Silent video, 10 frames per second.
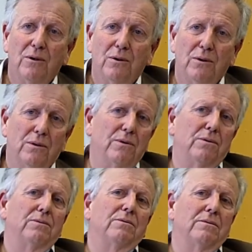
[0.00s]

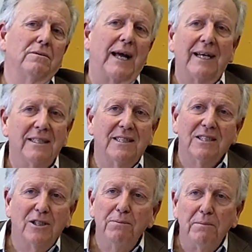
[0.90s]
or
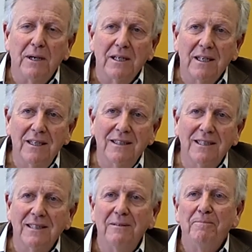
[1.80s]
Asda
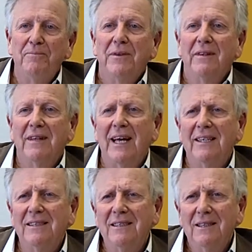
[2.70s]
supermarkets,
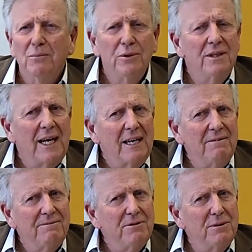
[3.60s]
then wouldn't that
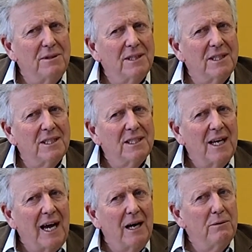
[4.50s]
influence
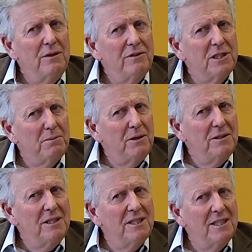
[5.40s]
how we
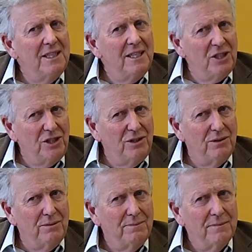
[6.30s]
responded to the issue?